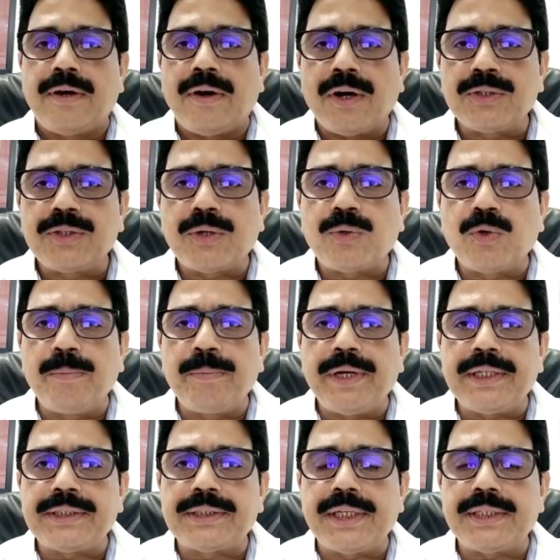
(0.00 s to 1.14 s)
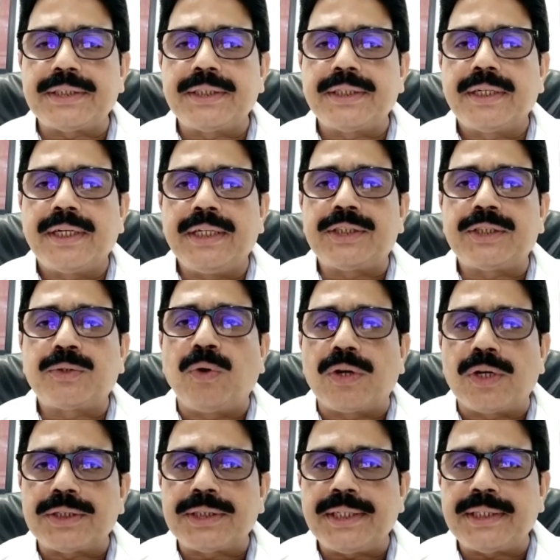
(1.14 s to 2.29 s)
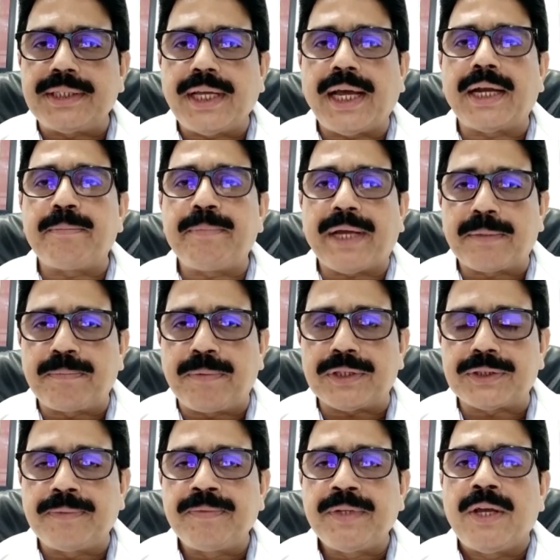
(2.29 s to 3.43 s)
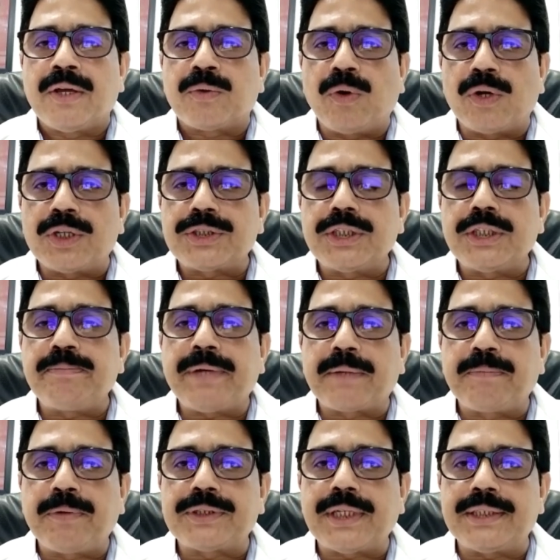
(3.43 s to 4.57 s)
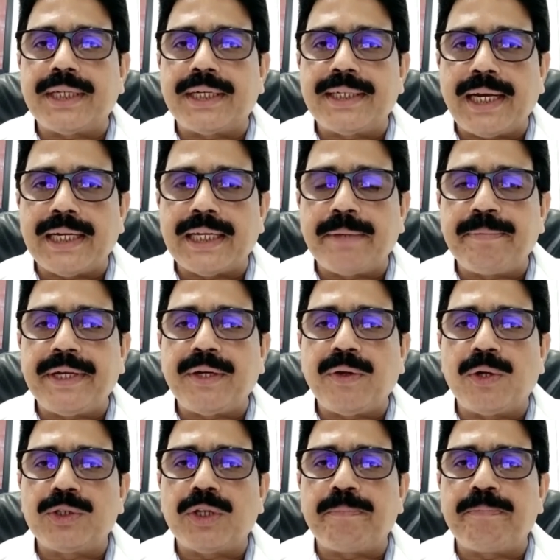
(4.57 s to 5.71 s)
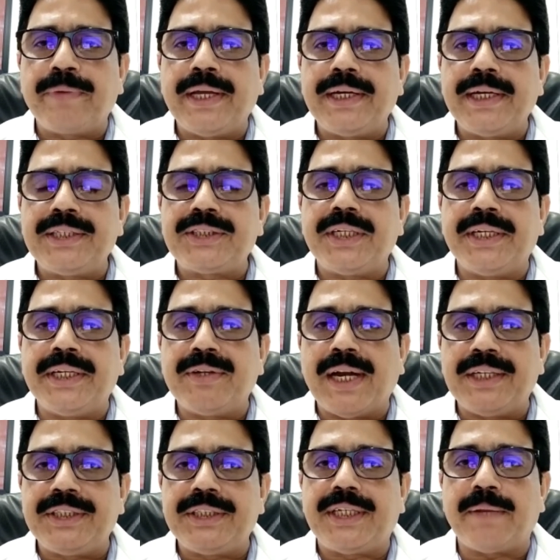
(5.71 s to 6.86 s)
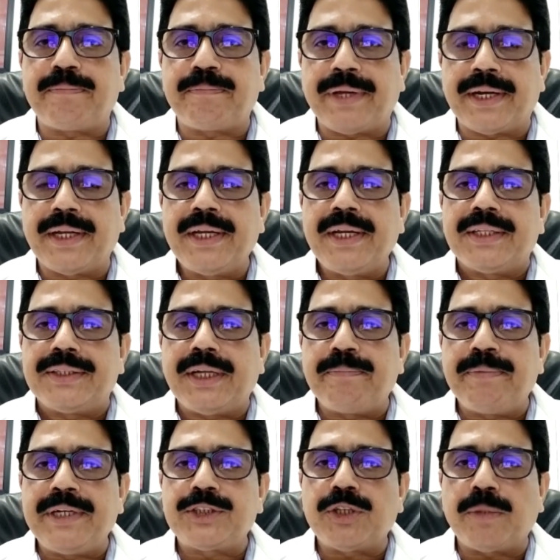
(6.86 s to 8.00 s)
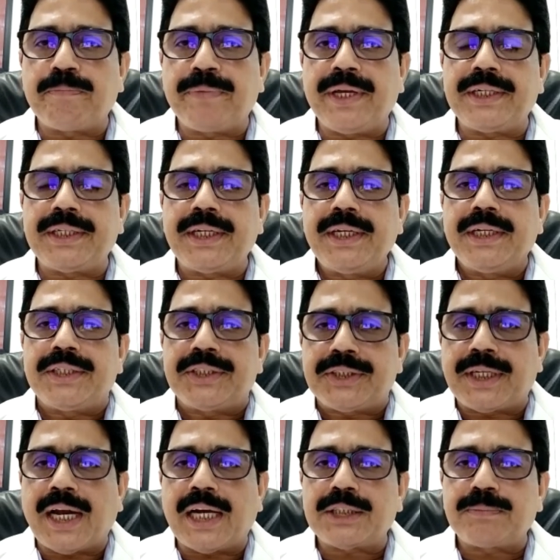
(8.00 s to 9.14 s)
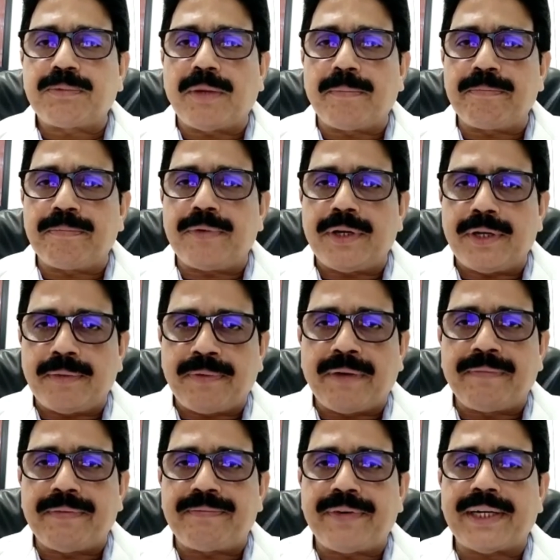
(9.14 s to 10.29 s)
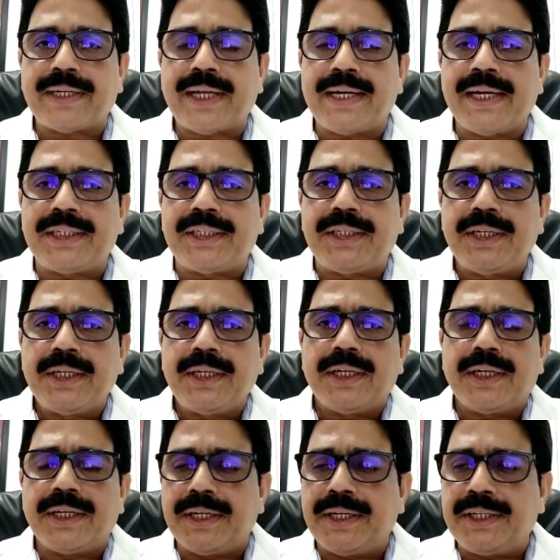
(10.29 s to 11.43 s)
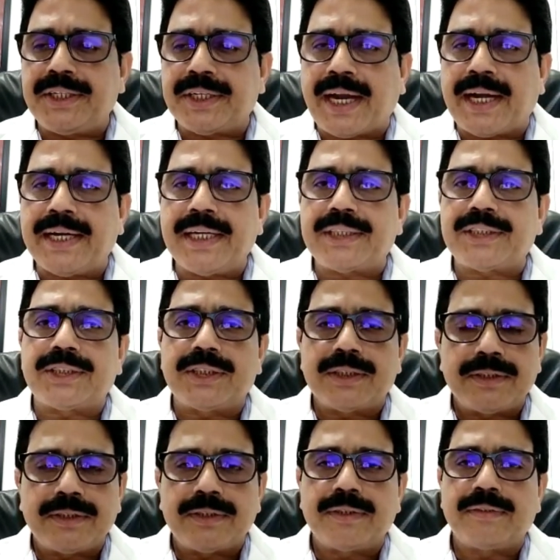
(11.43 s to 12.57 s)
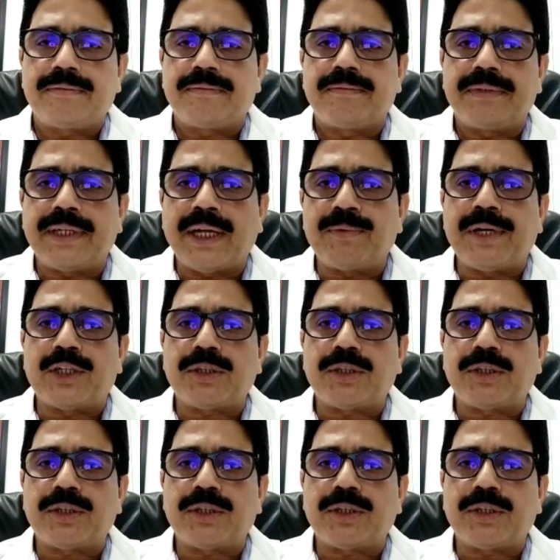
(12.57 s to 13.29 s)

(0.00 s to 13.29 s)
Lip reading: Other two medicines is Colocynth and Macphus. Colocynth and Macphus are generally given when the pain is neuralgia type pain. That means the pain starts from a part and it radiates downward.